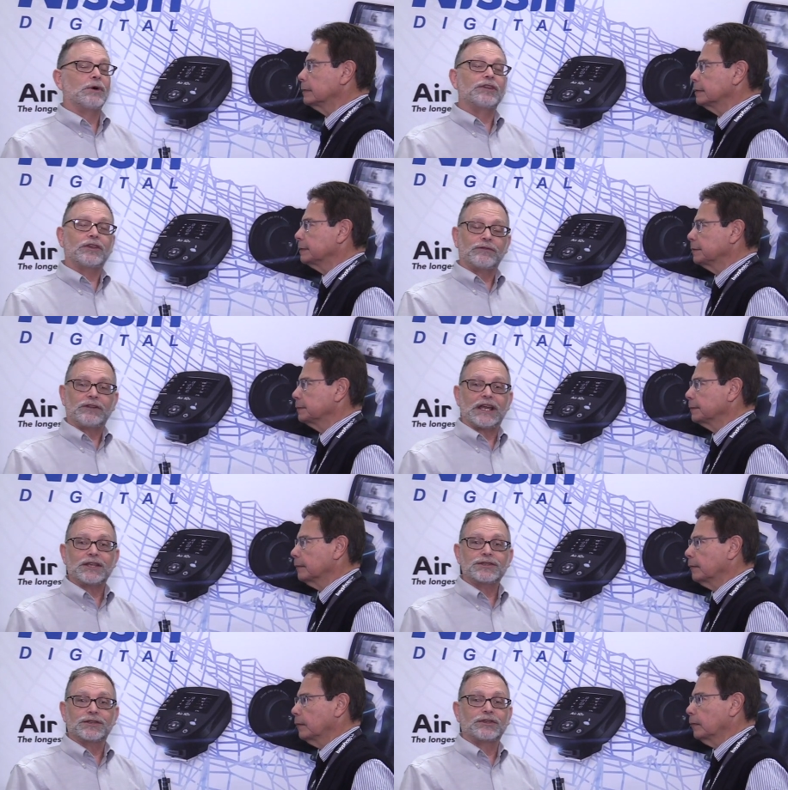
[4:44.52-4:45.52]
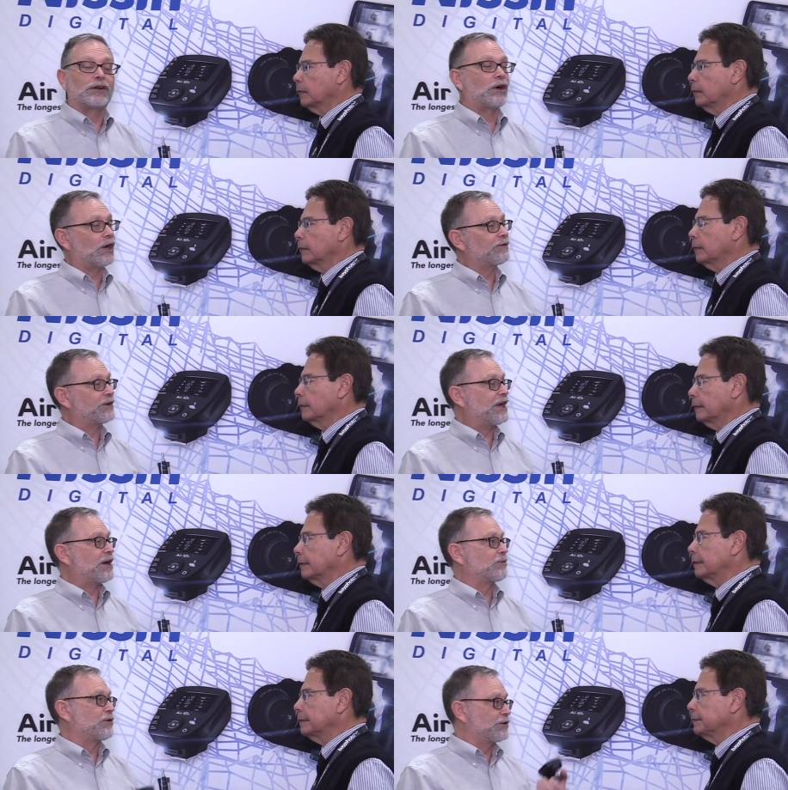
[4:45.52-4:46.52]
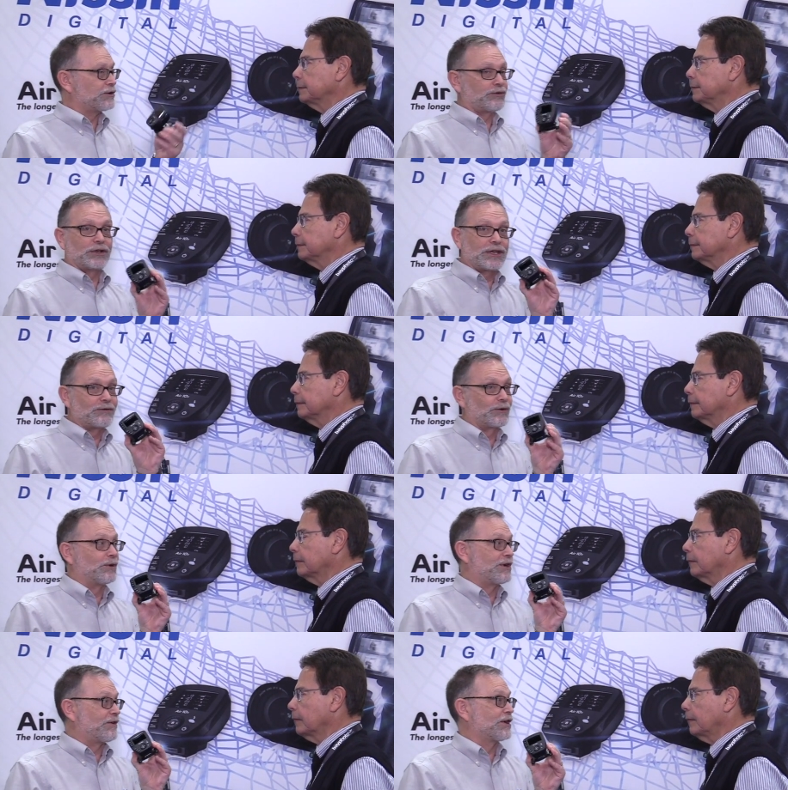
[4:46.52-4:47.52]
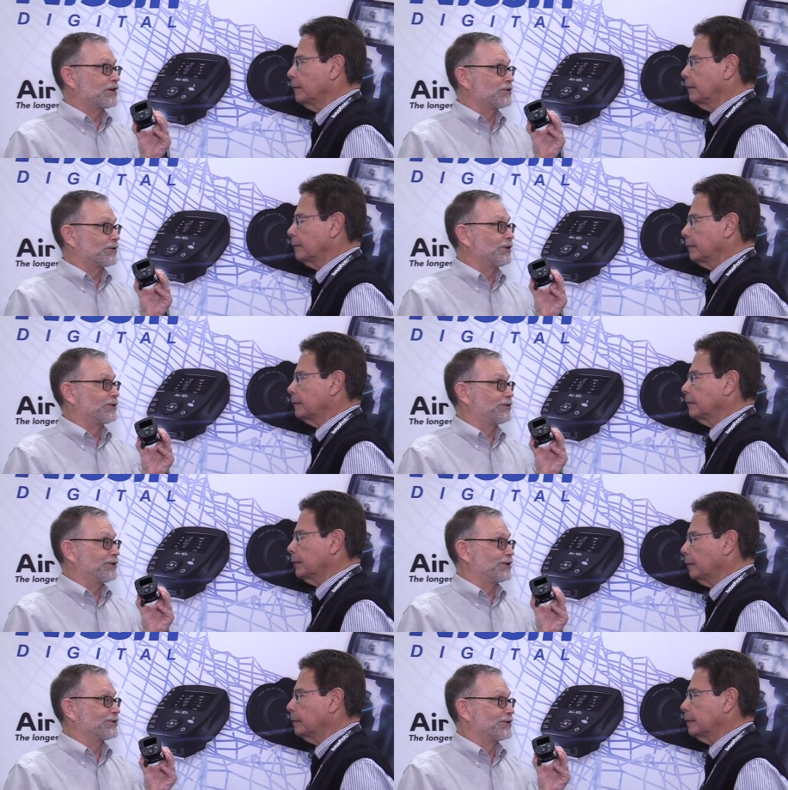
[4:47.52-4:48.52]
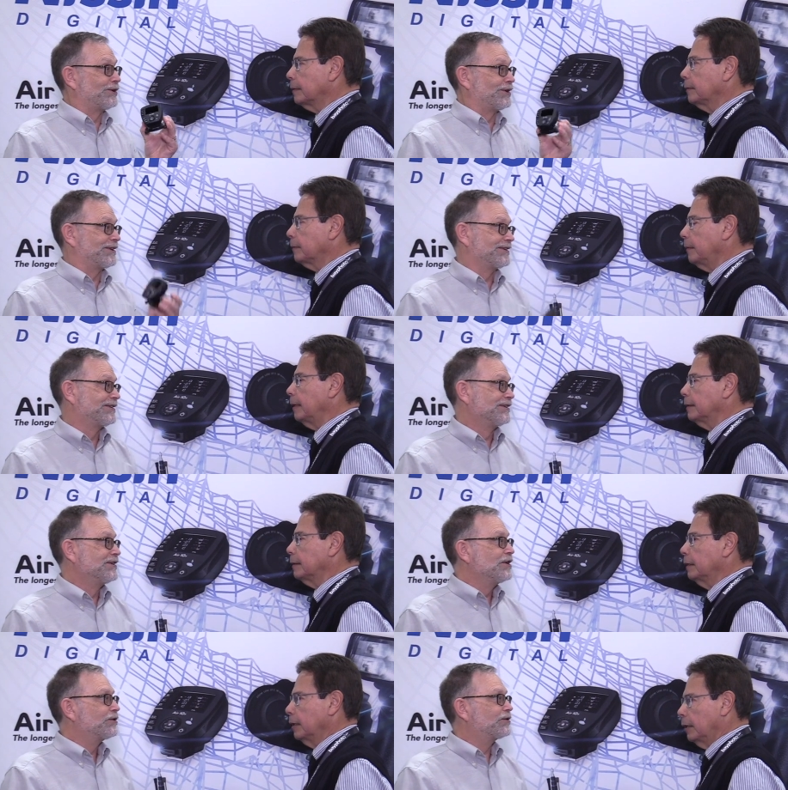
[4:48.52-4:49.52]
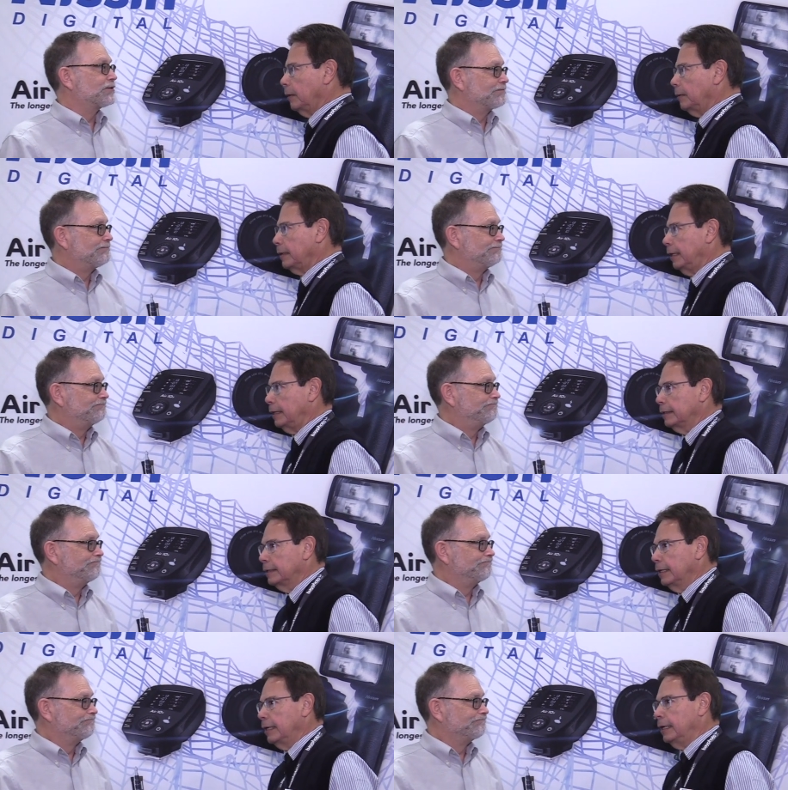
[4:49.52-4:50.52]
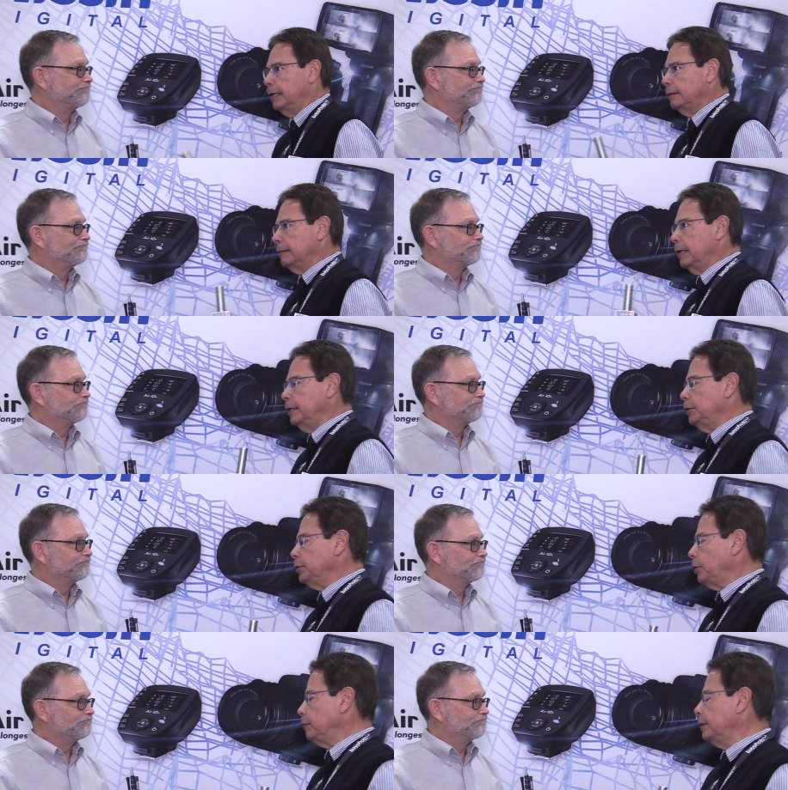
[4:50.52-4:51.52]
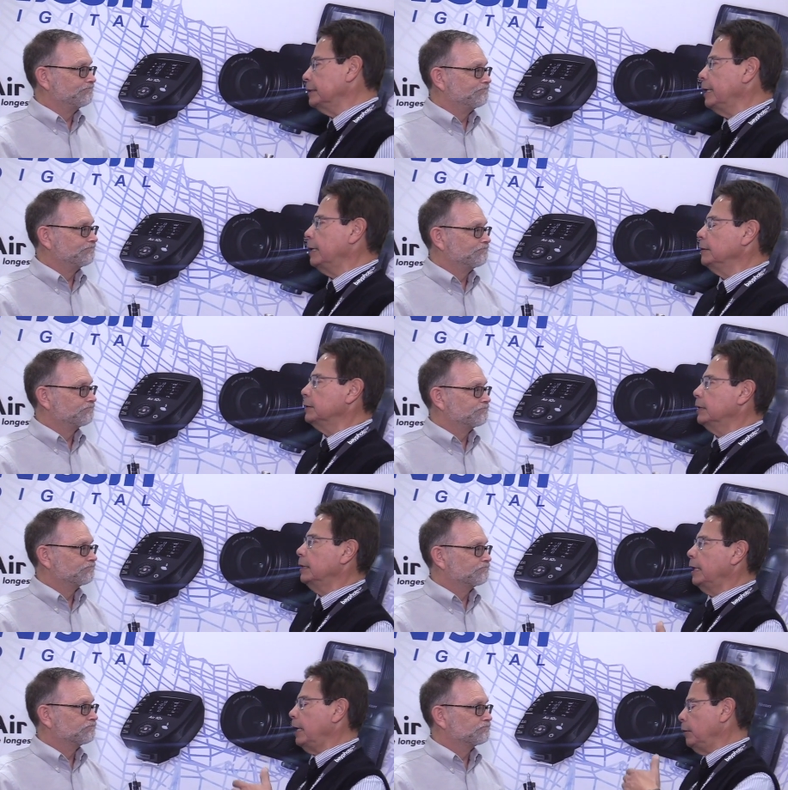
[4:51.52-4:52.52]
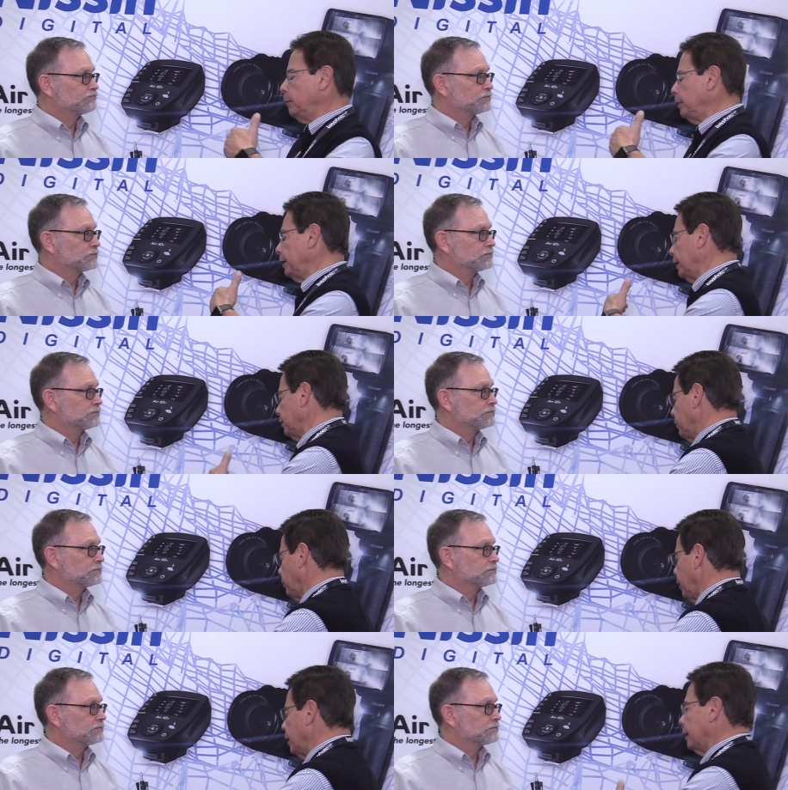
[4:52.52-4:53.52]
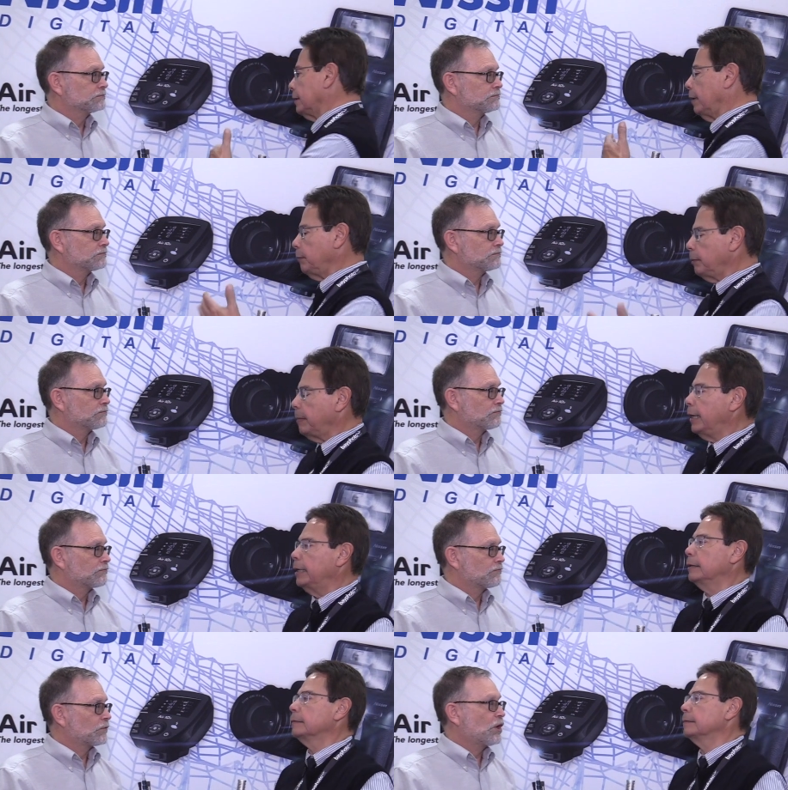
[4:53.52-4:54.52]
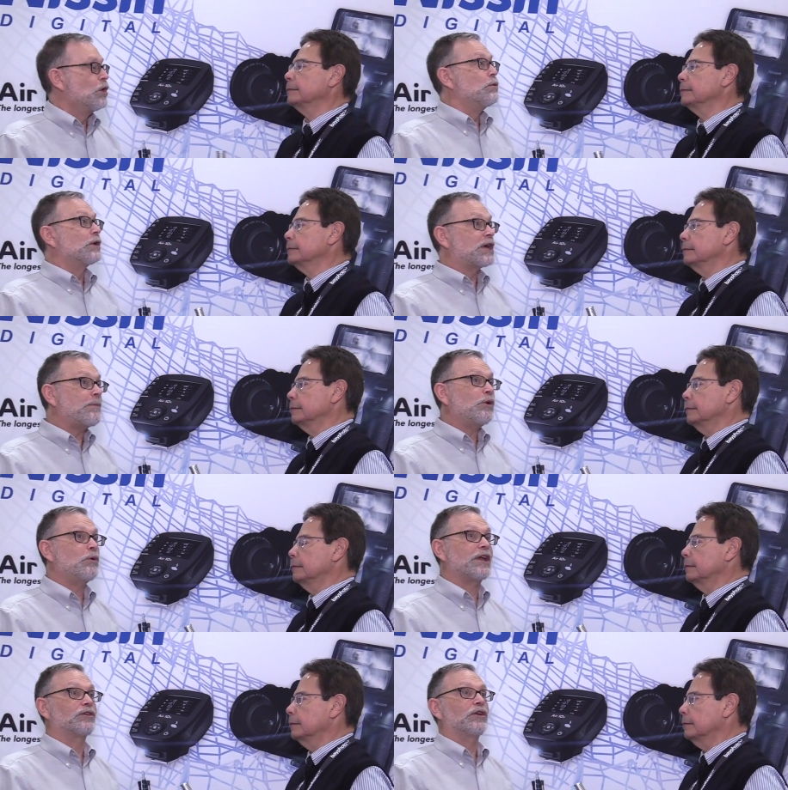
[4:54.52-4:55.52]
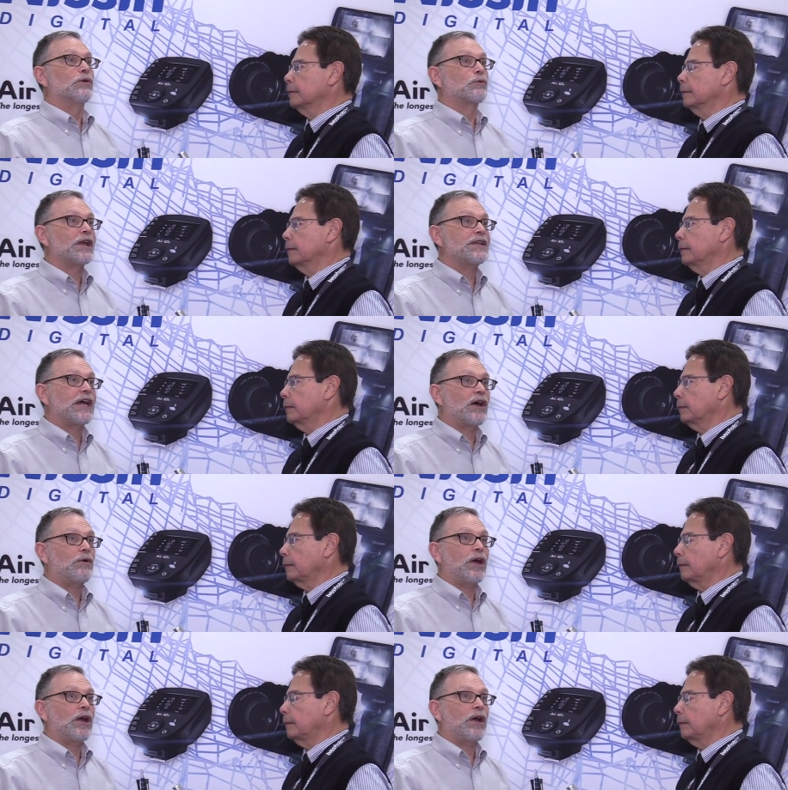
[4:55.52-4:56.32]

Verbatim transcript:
Speaker 1: oh. once our flashes are off camera, they're just looking for one of our controllers to control it. Right. Okay
Speaker 2: uh, any show discounts, and how do we get your products? How do we buy it?
Speaker 1: A couple of ways. Right now,